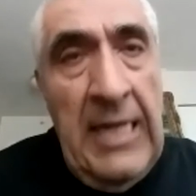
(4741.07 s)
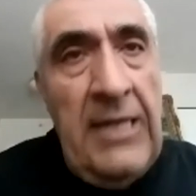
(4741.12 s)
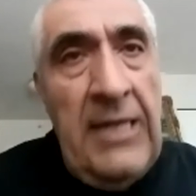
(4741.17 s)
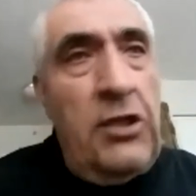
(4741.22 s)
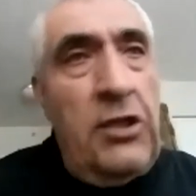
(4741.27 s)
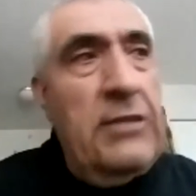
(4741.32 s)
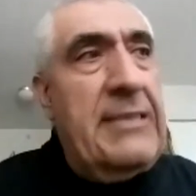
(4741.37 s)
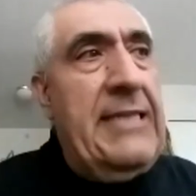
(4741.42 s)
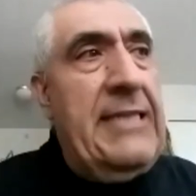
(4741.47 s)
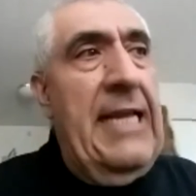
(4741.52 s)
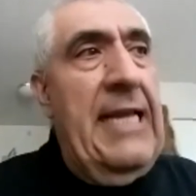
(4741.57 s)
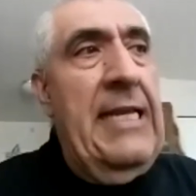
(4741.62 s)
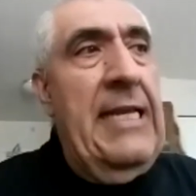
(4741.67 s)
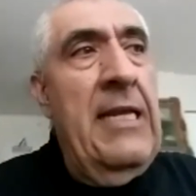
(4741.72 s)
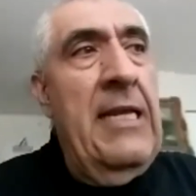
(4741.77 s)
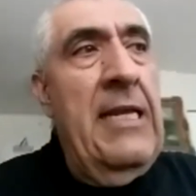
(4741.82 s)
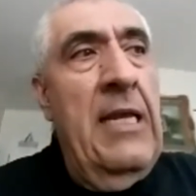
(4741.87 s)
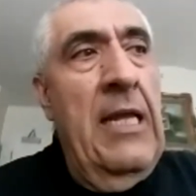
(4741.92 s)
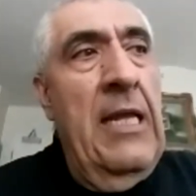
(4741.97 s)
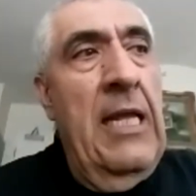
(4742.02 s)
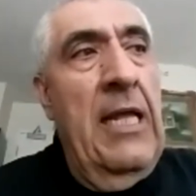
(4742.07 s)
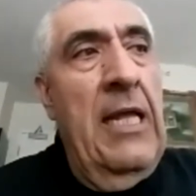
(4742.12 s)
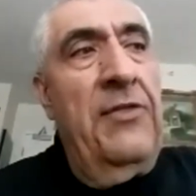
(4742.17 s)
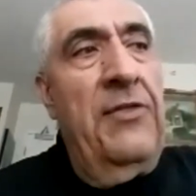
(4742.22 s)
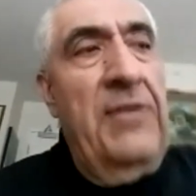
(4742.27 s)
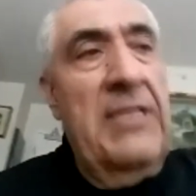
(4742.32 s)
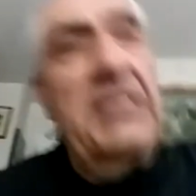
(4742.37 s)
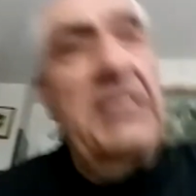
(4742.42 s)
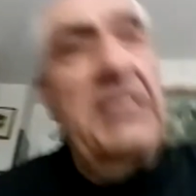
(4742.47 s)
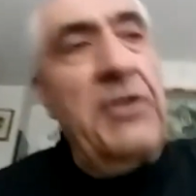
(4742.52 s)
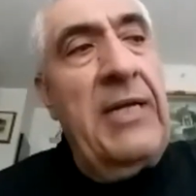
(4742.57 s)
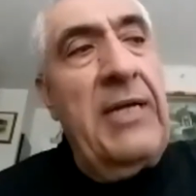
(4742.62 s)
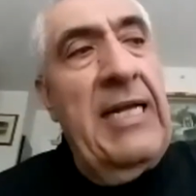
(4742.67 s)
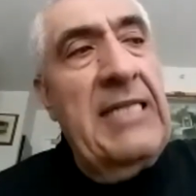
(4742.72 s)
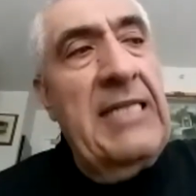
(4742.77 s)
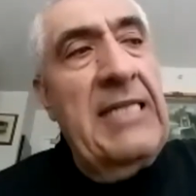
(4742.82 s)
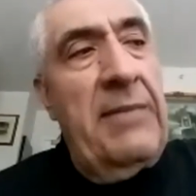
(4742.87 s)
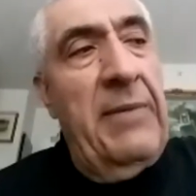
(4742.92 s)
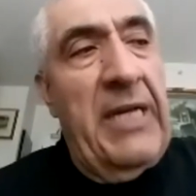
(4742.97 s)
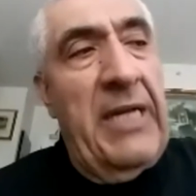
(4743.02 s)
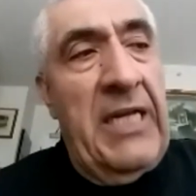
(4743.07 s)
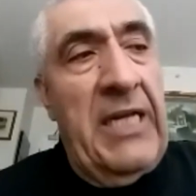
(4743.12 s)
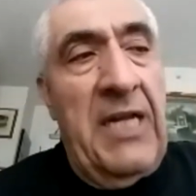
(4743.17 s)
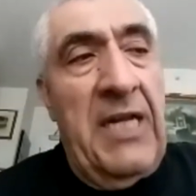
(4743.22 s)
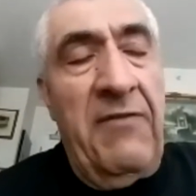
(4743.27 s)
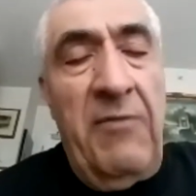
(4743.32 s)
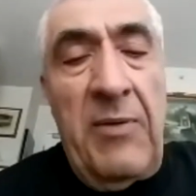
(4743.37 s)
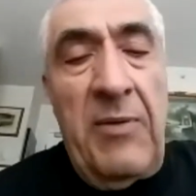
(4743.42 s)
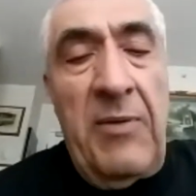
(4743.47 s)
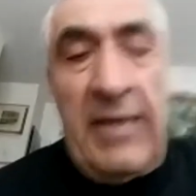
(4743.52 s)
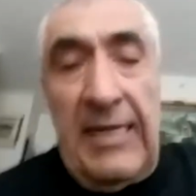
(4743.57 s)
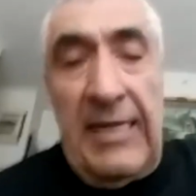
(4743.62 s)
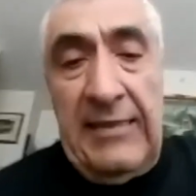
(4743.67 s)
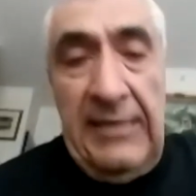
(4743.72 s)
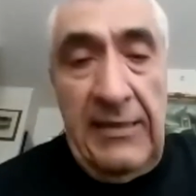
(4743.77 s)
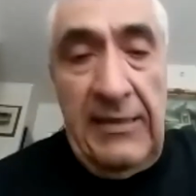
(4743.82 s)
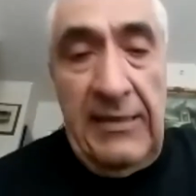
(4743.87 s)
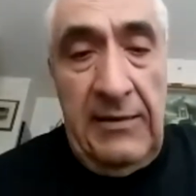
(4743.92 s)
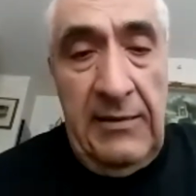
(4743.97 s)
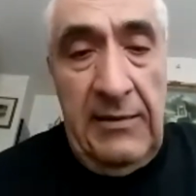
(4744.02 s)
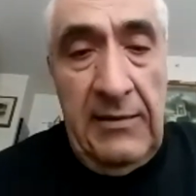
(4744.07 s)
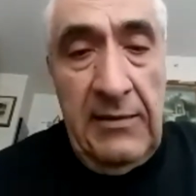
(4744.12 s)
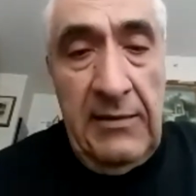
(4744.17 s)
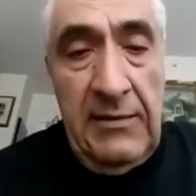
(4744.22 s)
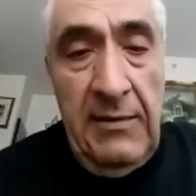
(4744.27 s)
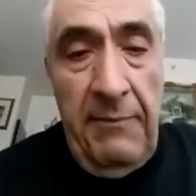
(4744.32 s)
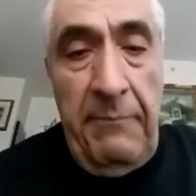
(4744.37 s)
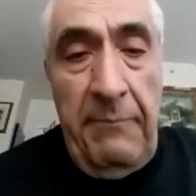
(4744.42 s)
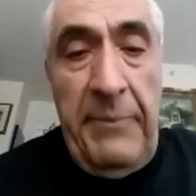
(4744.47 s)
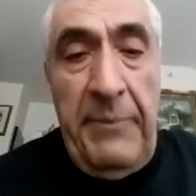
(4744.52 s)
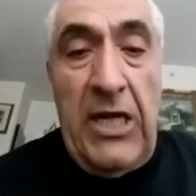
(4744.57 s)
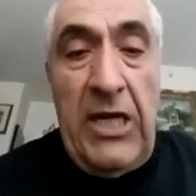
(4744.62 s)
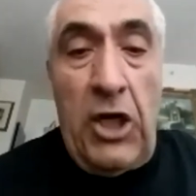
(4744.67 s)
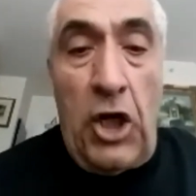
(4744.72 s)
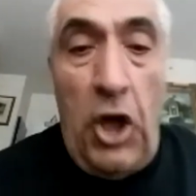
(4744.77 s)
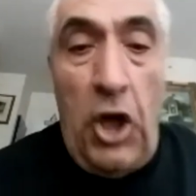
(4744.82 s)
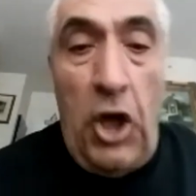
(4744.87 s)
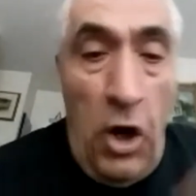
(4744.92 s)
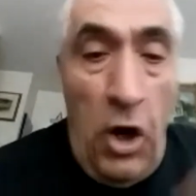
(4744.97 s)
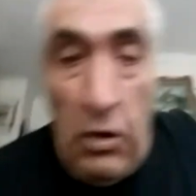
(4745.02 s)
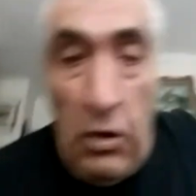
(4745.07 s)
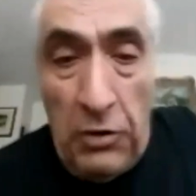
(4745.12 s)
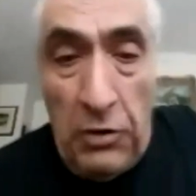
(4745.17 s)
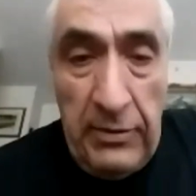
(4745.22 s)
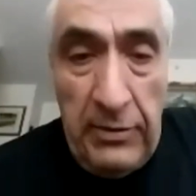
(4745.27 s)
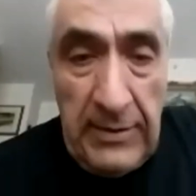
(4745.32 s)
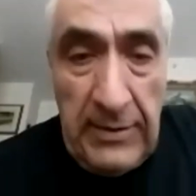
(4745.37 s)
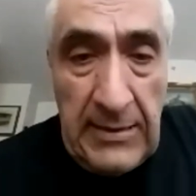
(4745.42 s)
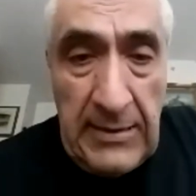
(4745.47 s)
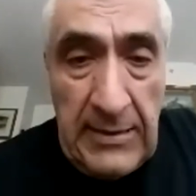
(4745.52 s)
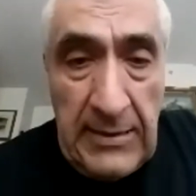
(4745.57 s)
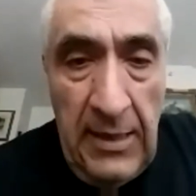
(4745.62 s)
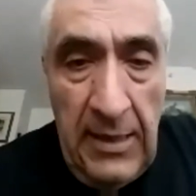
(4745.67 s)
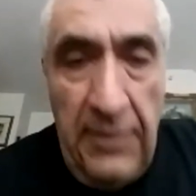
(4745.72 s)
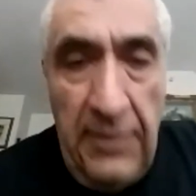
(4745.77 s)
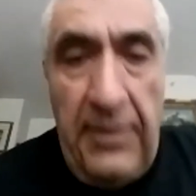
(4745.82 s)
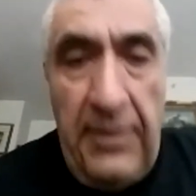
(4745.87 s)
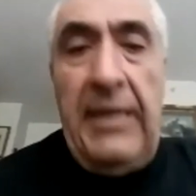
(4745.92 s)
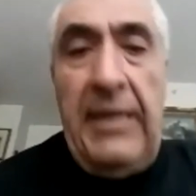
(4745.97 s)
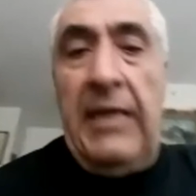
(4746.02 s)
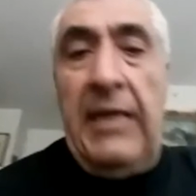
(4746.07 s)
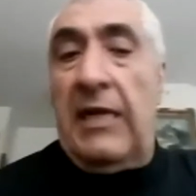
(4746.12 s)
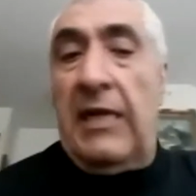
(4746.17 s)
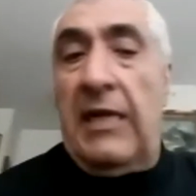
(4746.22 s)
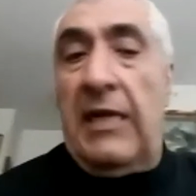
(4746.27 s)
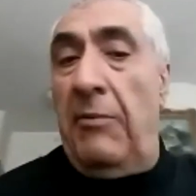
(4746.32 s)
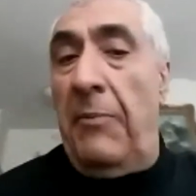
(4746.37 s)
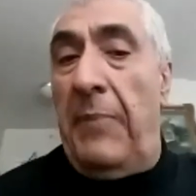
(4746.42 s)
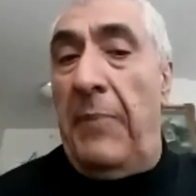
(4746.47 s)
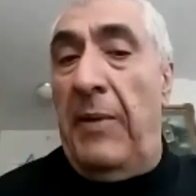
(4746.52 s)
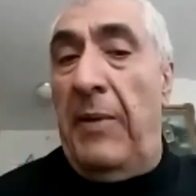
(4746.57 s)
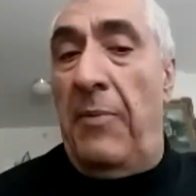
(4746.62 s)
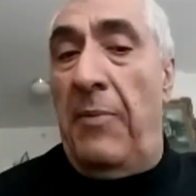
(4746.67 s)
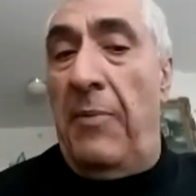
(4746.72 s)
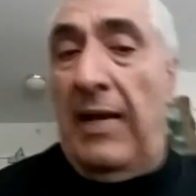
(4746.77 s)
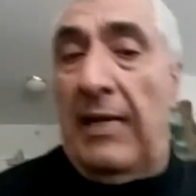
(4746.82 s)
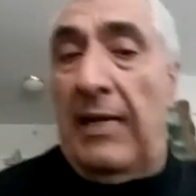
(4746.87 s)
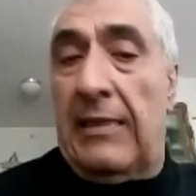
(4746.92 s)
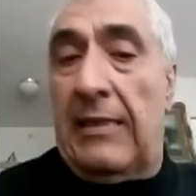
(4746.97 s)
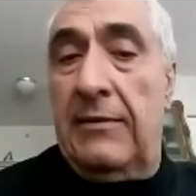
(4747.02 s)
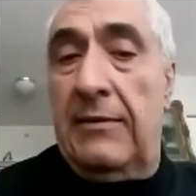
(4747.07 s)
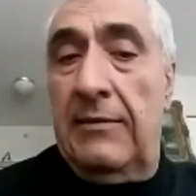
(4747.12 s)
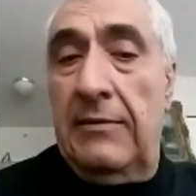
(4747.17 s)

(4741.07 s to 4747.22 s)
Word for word: to say this race, am I going to give them credit because they're not going to come and pay me back.